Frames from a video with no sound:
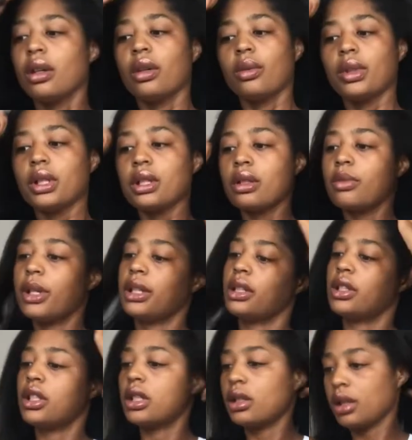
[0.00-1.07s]
we just about to
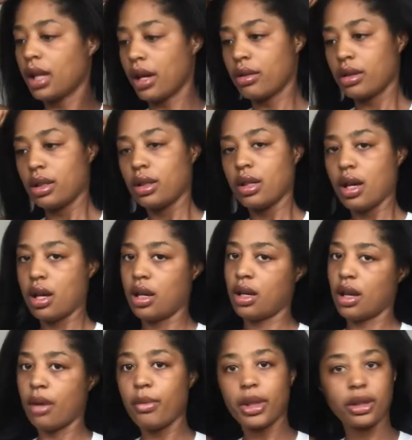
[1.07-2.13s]
chill out
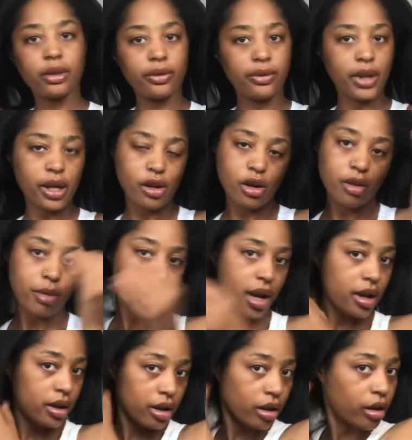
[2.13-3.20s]
today. I'm about to flatiron my
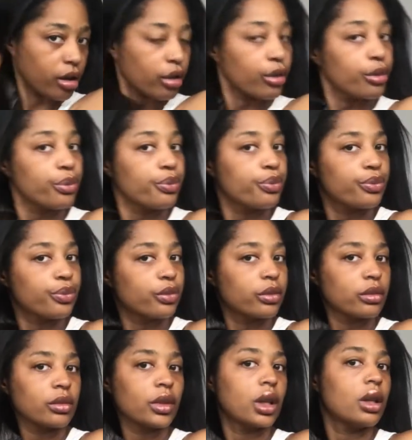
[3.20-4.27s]
hair.
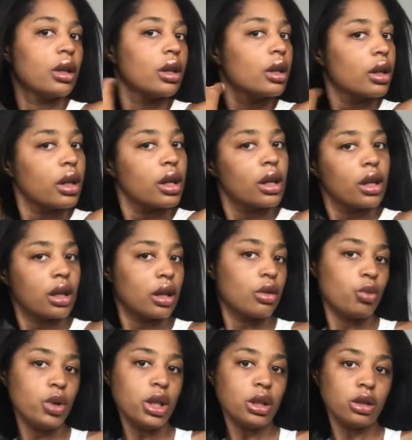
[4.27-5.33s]

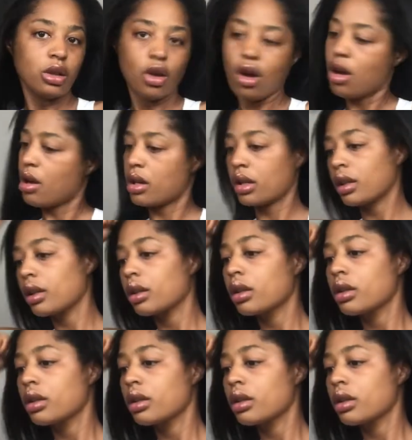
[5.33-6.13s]
And we can talk.